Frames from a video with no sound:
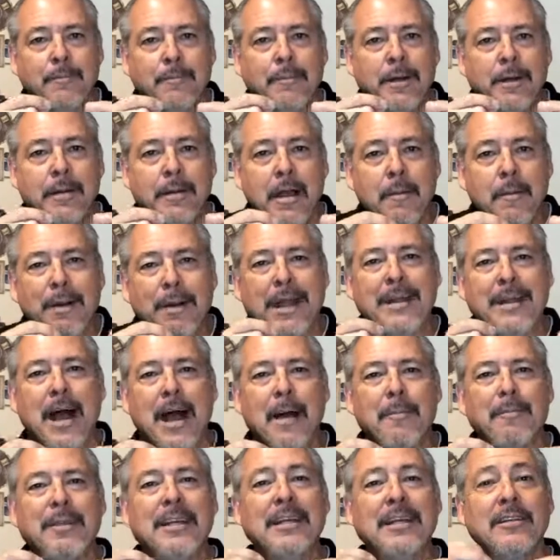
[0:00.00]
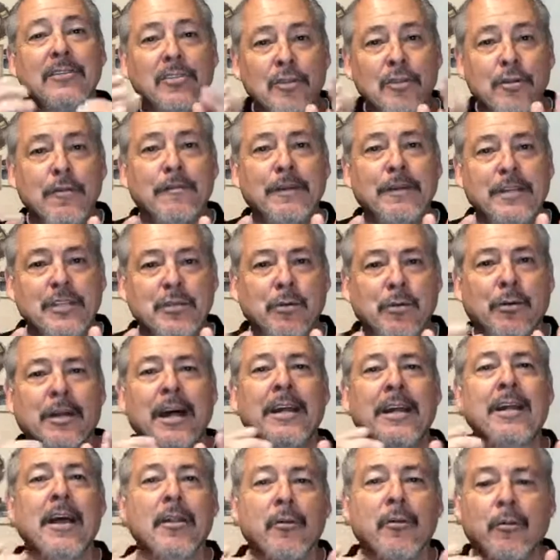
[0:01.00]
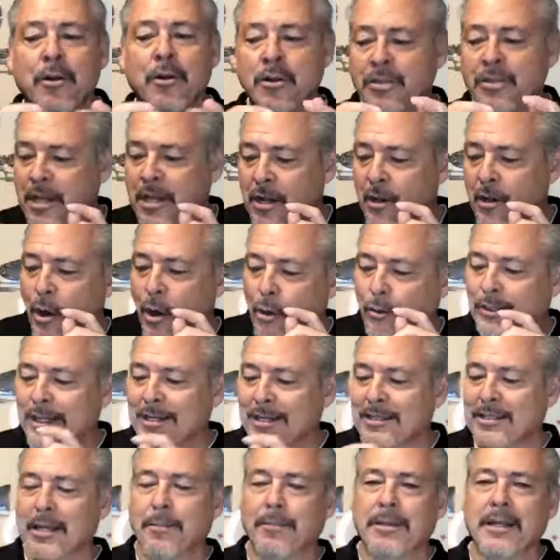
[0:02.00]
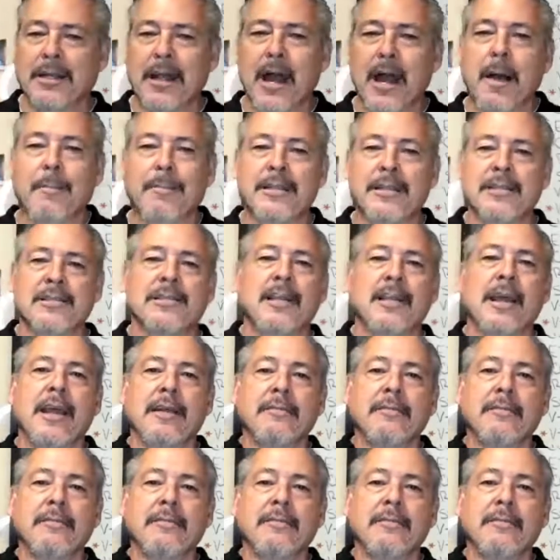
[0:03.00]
But by not being too visual, in other words, holding something up and saying,